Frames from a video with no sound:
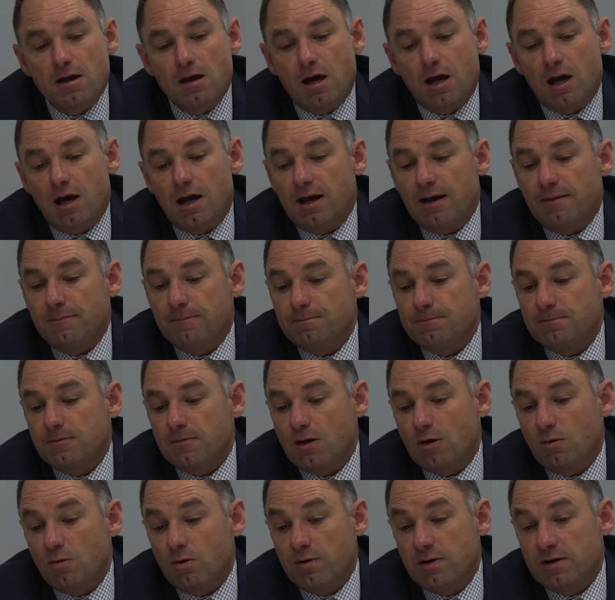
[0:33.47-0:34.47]

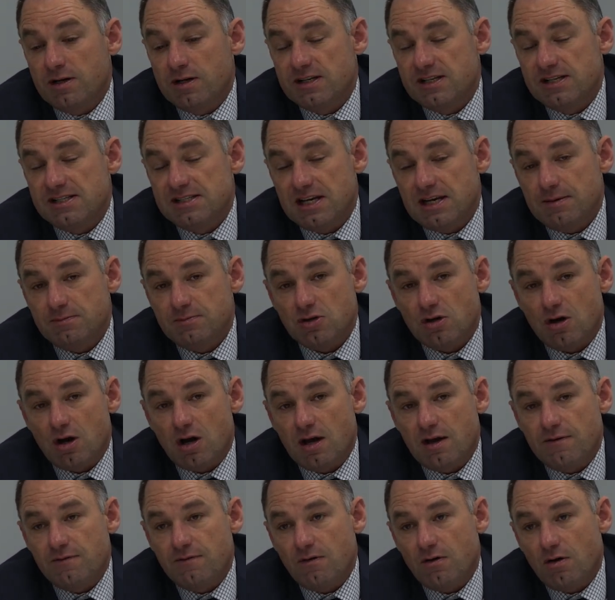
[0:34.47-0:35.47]
We went in a deep
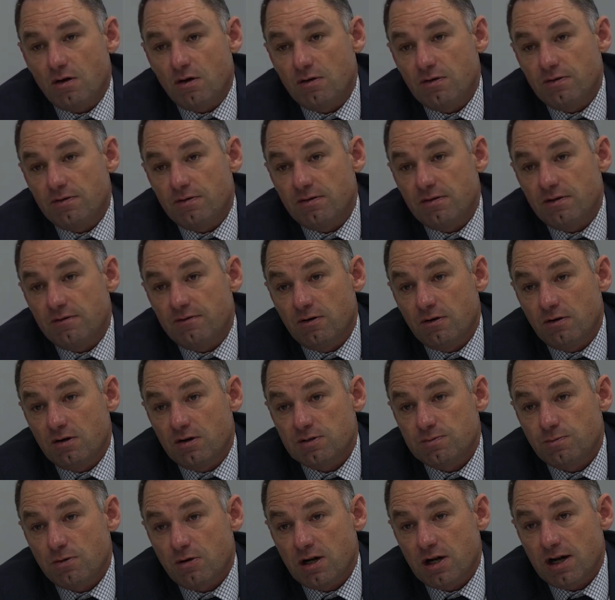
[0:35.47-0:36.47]
dive on the various
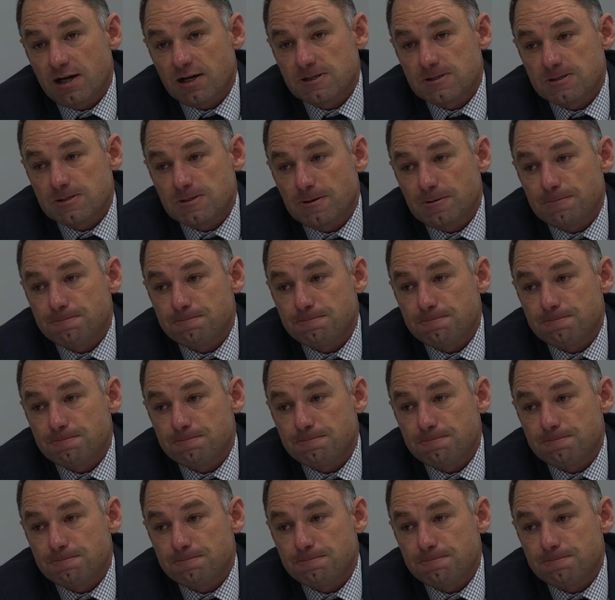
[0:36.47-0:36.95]
products,